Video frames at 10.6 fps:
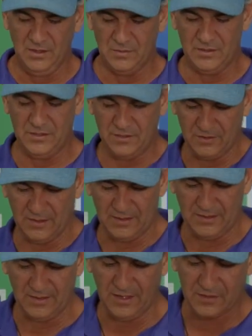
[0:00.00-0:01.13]
With your
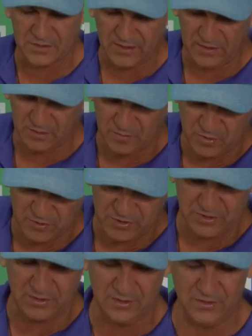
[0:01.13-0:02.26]
air cycler portion,